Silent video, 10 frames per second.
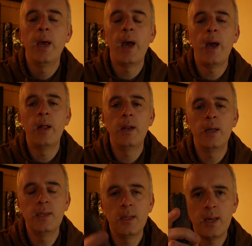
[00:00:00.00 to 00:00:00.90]

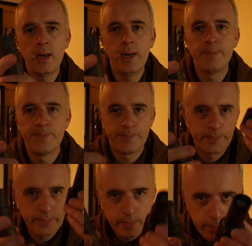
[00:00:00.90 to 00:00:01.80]
Now this little guy
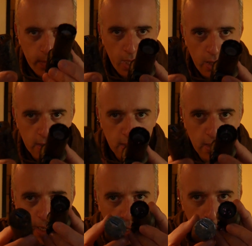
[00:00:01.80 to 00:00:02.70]
and this
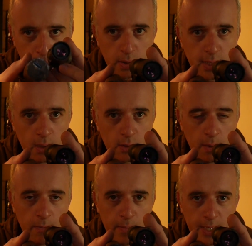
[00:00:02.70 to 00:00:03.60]
little guy both sit on
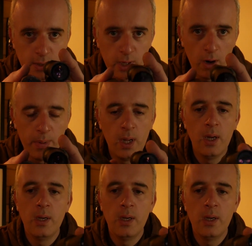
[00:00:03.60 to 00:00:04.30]
top of my scope.